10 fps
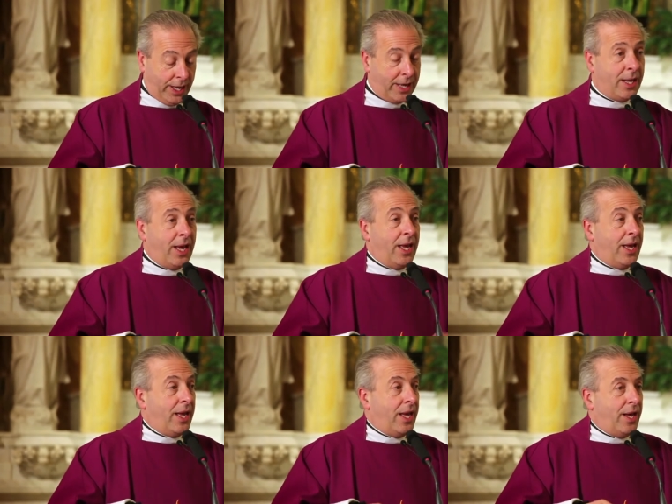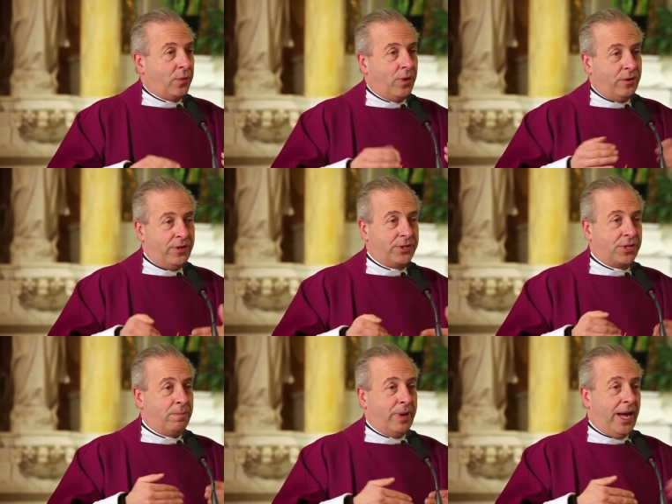And one of his
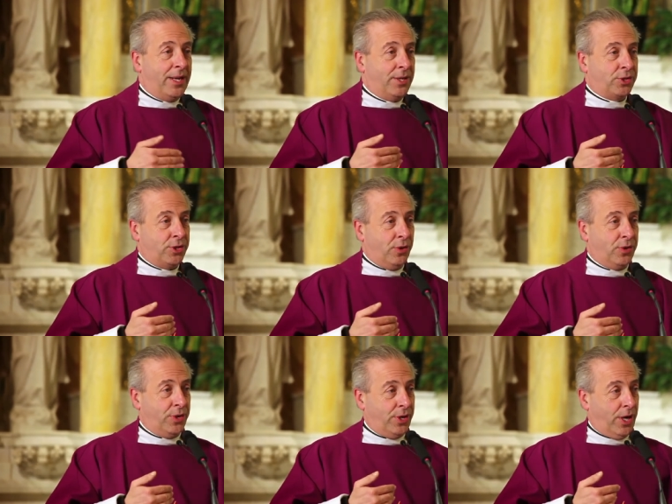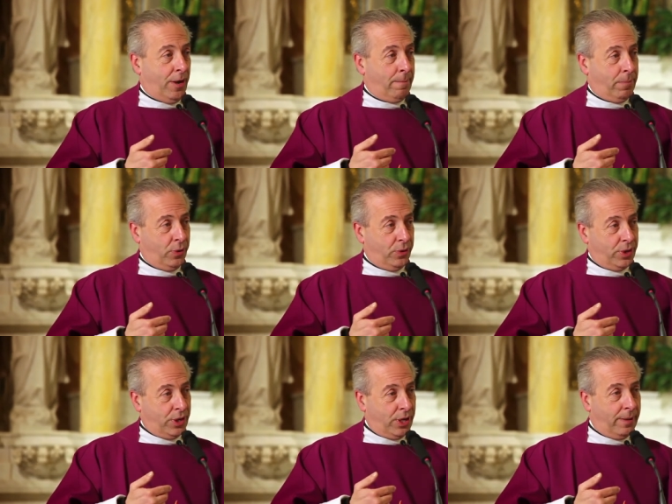companions noted a
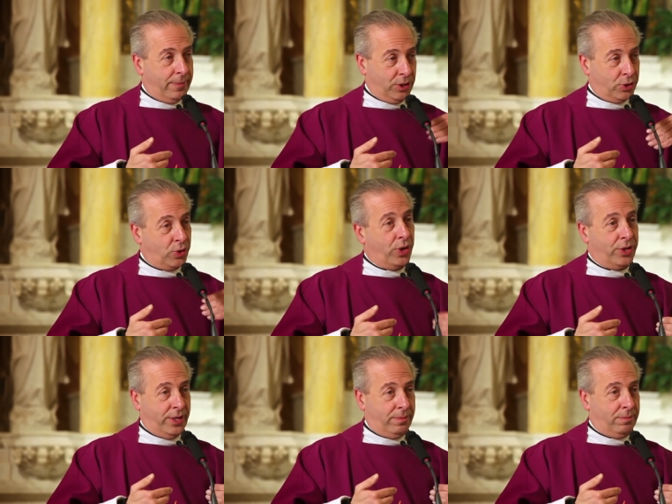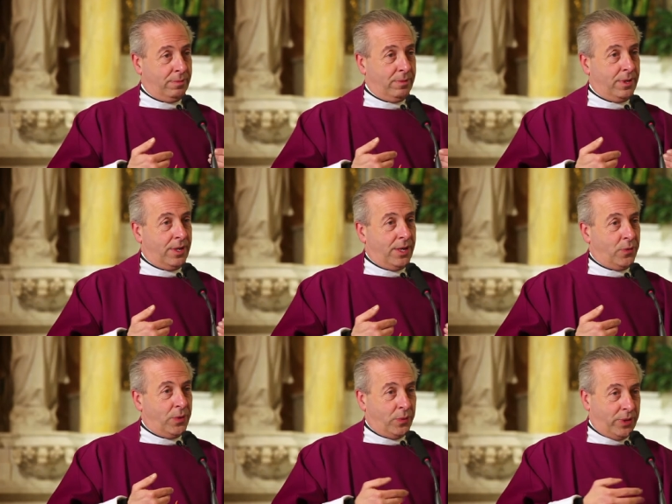boat coming toward them
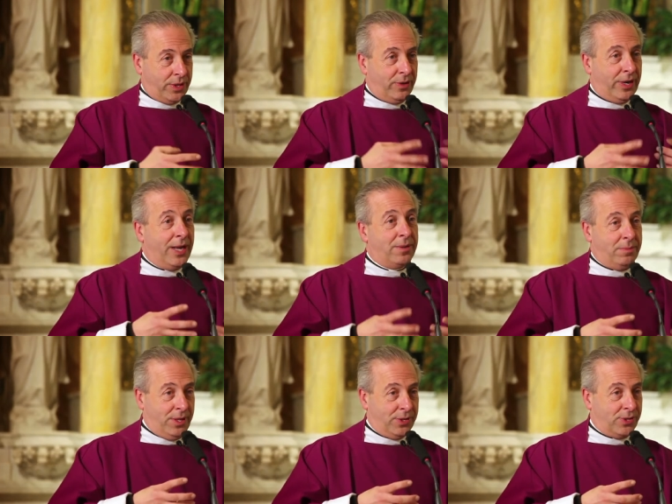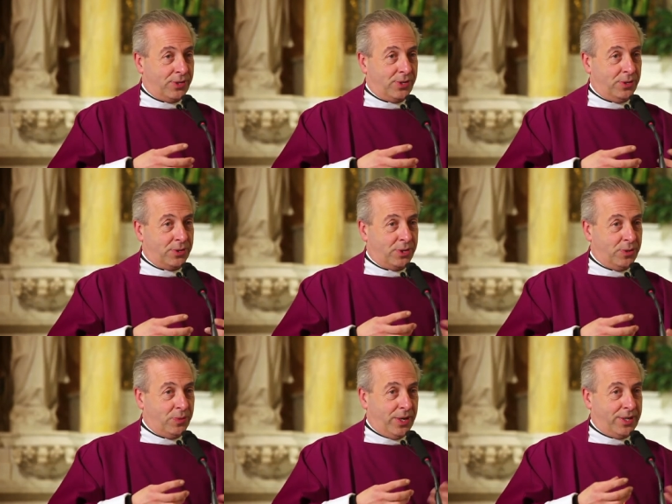with their enemies, those who
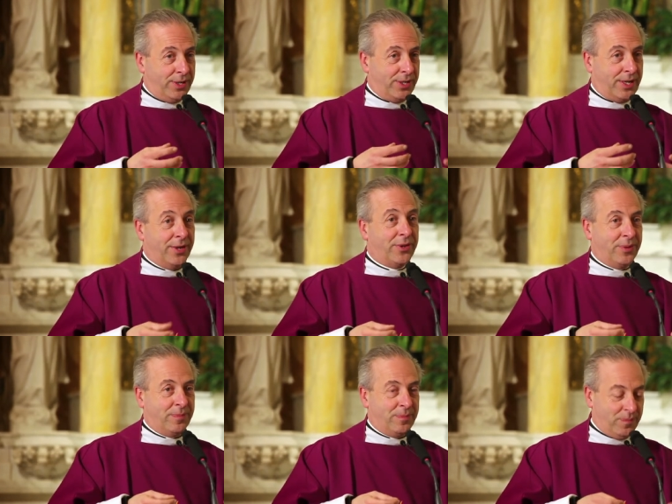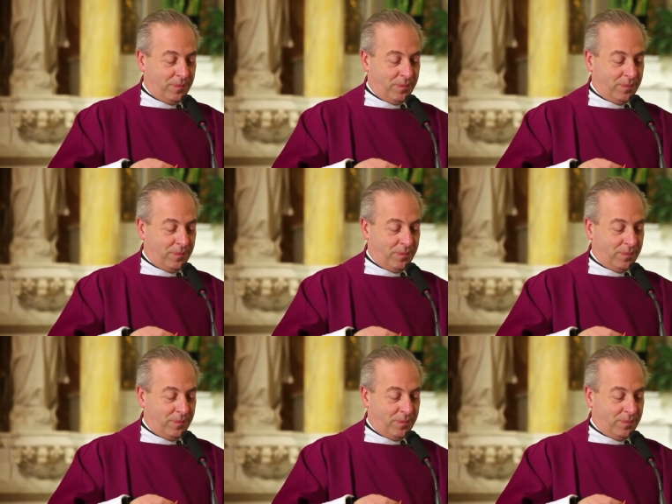wanted to kill them.